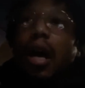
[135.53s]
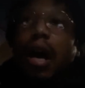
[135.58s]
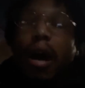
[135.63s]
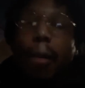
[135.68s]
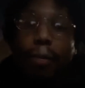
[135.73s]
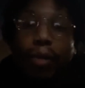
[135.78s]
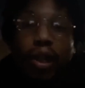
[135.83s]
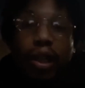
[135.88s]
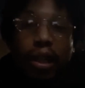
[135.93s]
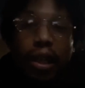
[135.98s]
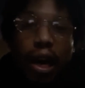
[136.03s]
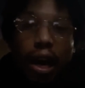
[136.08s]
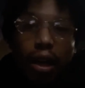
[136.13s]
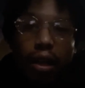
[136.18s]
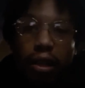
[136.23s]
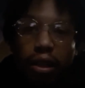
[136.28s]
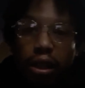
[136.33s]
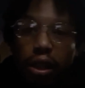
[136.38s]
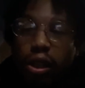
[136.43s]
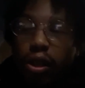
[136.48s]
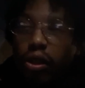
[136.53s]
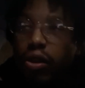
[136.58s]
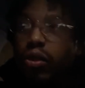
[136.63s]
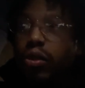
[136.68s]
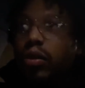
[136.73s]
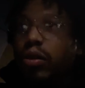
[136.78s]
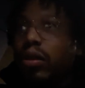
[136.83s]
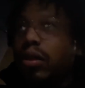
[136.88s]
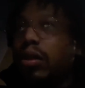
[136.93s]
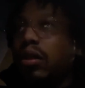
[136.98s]
I'm putting y'all in tune.
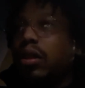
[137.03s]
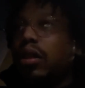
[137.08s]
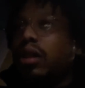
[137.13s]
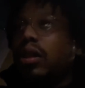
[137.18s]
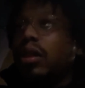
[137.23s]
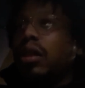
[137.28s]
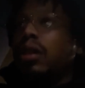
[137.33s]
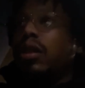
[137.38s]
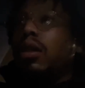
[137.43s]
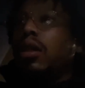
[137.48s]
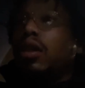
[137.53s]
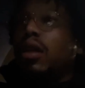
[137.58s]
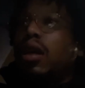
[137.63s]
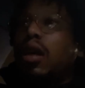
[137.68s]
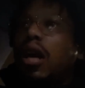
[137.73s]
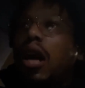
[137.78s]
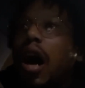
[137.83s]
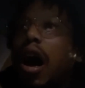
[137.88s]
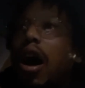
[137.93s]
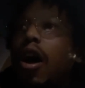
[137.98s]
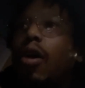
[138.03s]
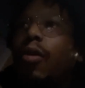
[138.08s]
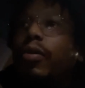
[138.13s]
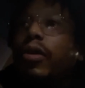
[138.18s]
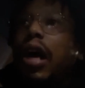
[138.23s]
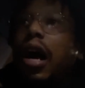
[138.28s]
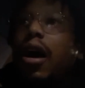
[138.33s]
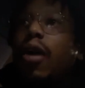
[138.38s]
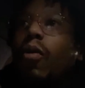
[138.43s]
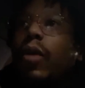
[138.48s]
I hope
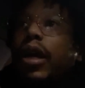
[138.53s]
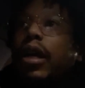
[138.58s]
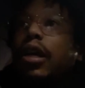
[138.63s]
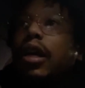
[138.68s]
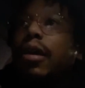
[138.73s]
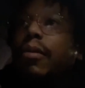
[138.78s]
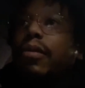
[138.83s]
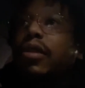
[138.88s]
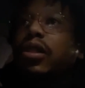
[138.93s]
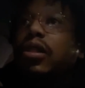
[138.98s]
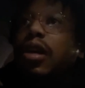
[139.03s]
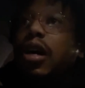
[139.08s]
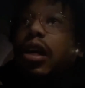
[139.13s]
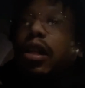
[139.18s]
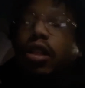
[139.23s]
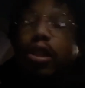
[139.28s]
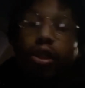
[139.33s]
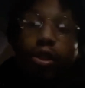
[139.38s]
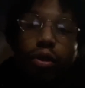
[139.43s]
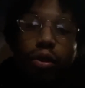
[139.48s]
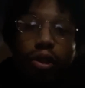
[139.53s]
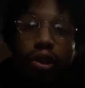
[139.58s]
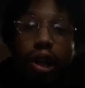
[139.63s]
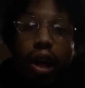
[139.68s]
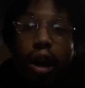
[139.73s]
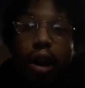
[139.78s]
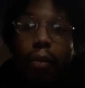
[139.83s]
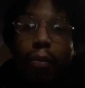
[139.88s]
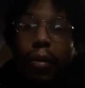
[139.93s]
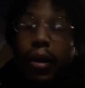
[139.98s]
y'all wake up and start to use
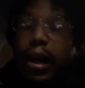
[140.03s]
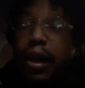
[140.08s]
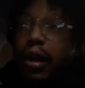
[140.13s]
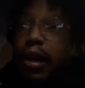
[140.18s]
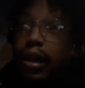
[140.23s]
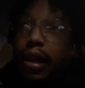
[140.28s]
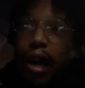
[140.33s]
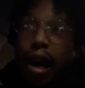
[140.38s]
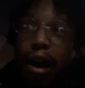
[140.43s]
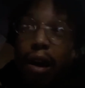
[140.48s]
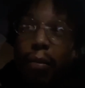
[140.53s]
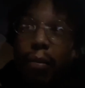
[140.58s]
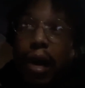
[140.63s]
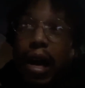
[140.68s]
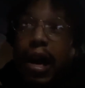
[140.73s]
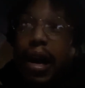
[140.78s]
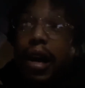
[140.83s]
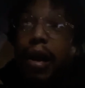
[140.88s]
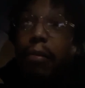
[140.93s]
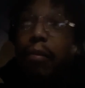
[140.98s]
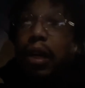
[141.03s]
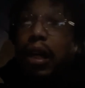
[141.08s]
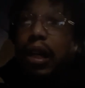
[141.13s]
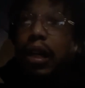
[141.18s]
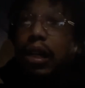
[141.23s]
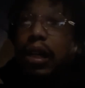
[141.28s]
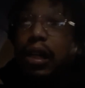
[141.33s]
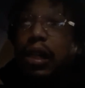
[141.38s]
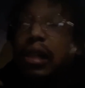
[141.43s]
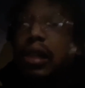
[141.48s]
y'all man,
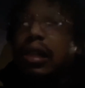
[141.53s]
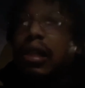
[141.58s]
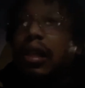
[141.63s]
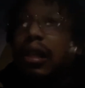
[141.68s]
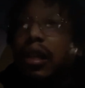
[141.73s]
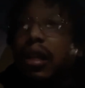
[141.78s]
because